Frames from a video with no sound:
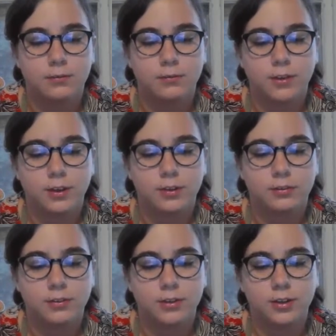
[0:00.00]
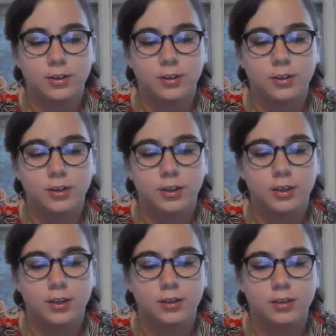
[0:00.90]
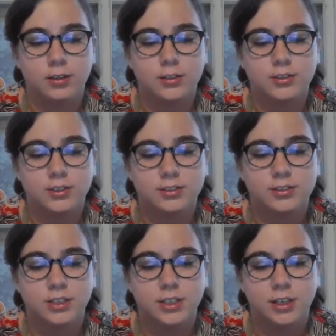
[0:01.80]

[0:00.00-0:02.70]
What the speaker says: 5, and 6.